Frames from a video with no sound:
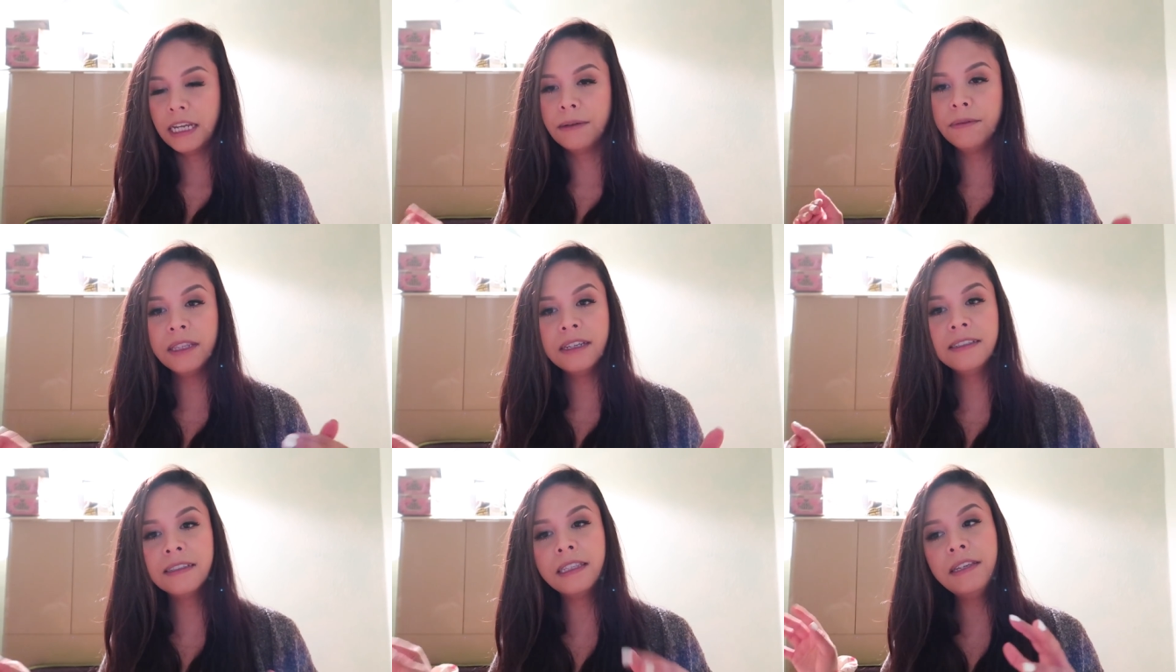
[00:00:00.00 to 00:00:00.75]
And with
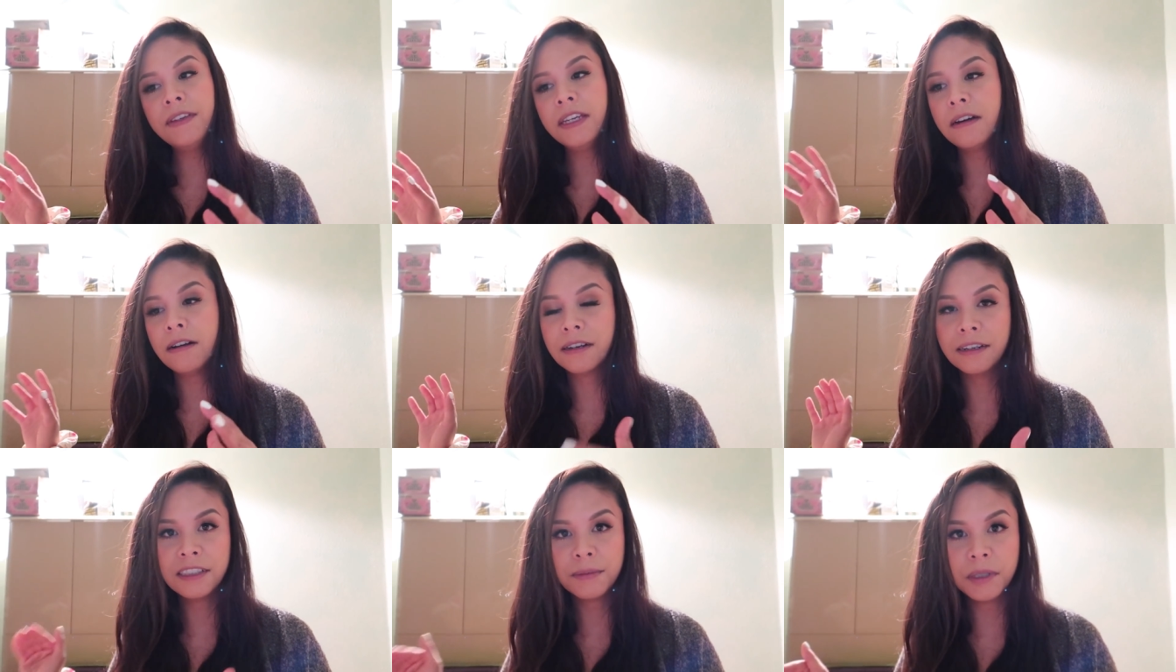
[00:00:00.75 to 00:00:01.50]
us leaving our
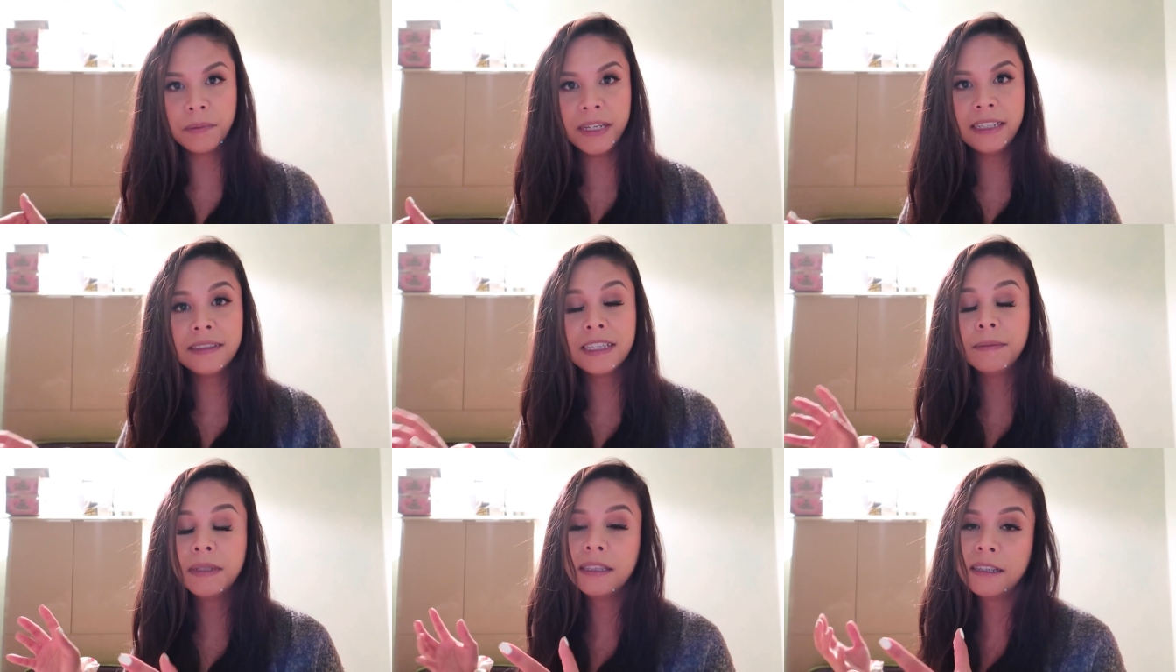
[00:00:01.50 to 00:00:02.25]
customer base
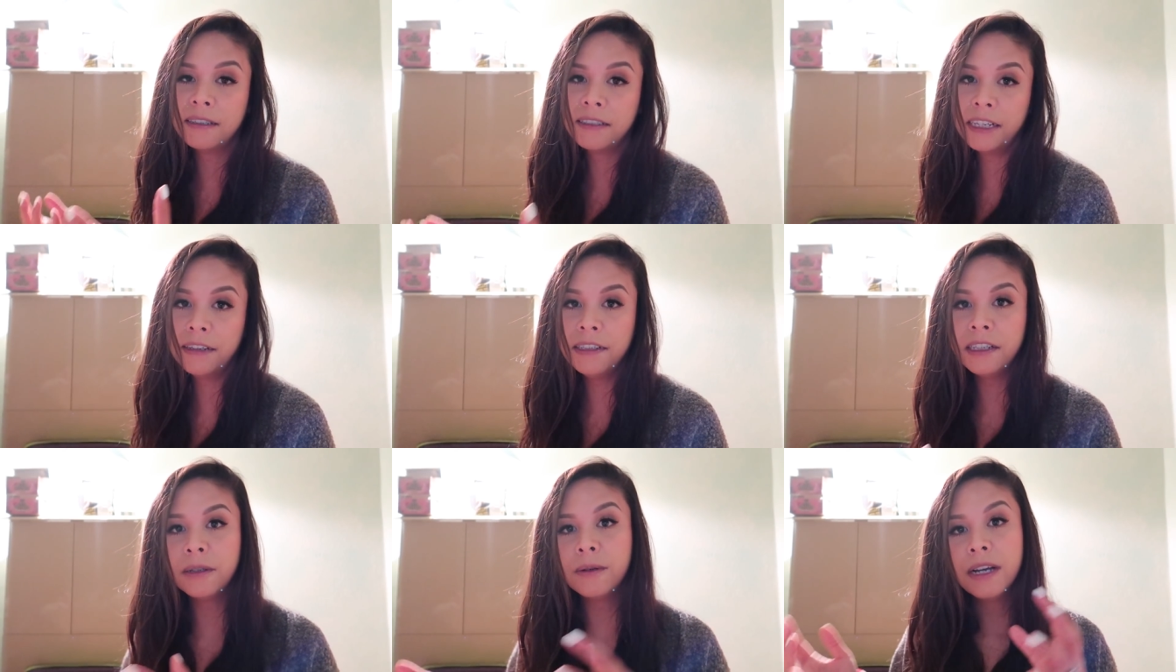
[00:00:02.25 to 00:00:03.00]
in Midland,
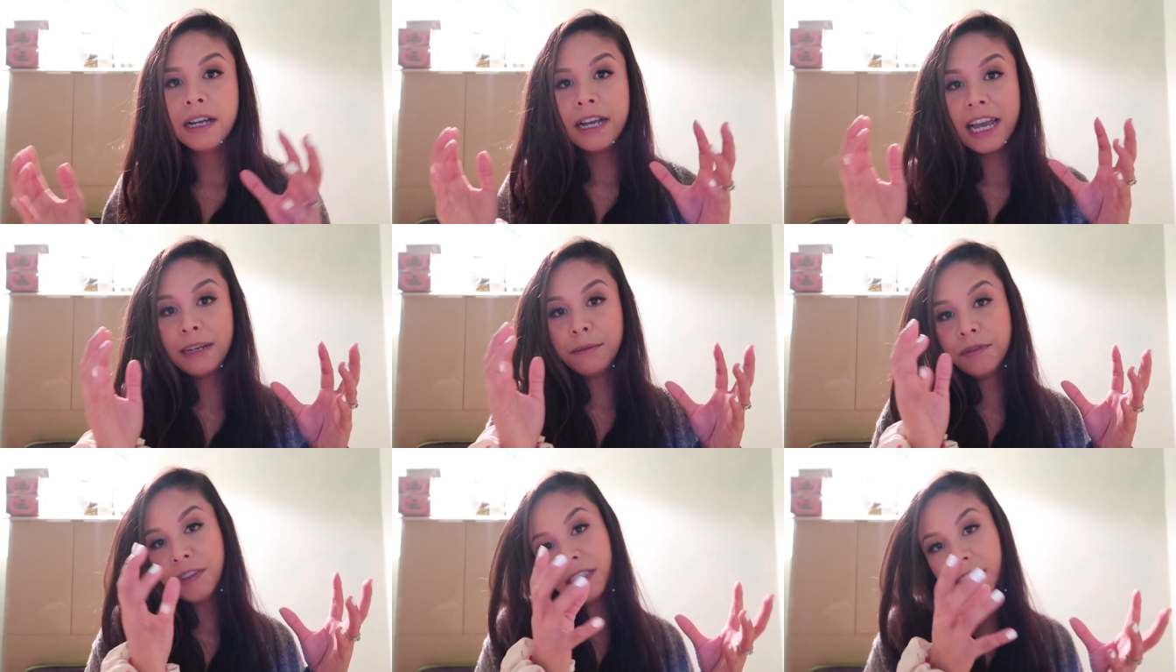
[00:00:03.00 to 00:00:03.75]
Ontario and
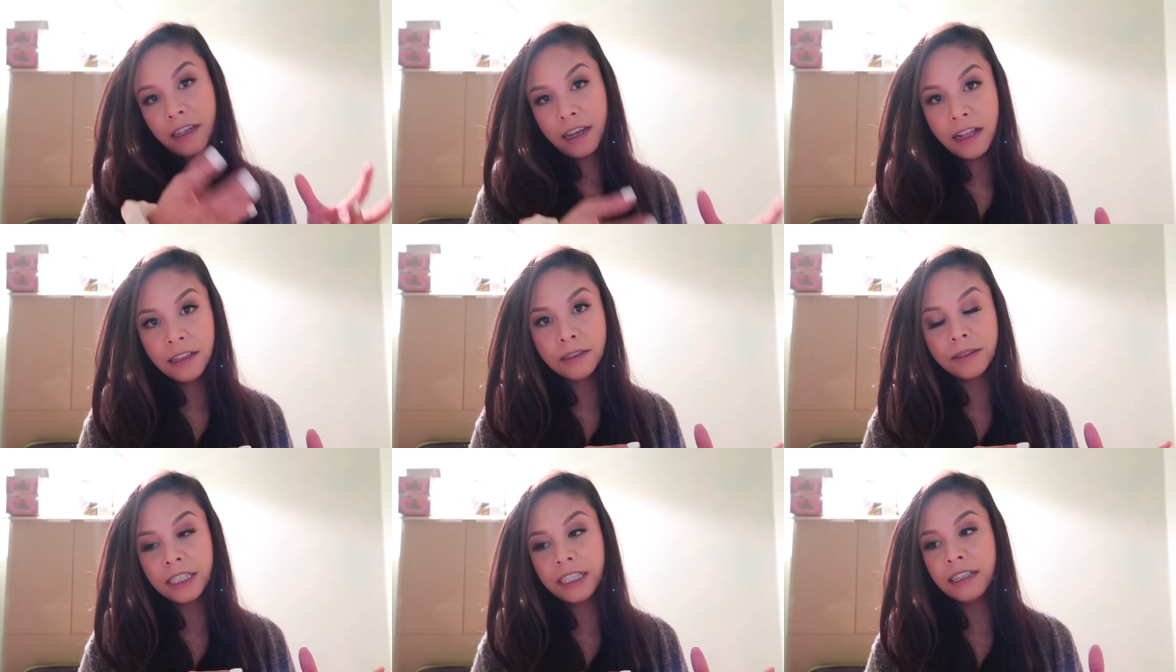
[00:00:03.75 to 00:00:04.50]
moving to
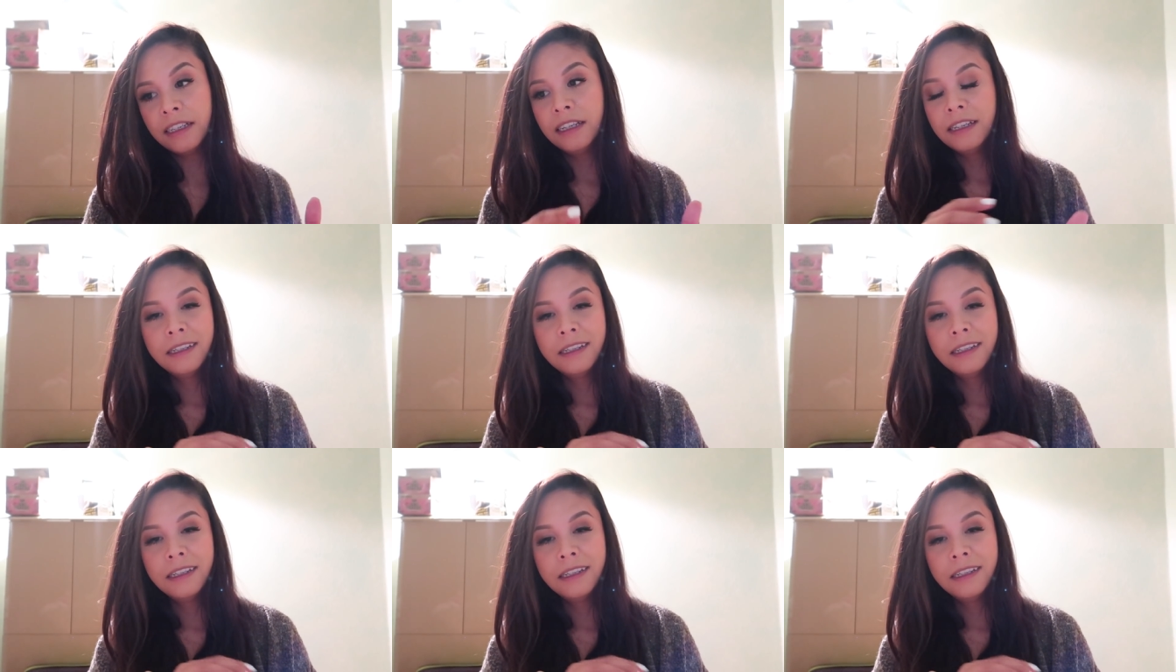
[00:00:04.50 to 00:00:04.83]
Calgary,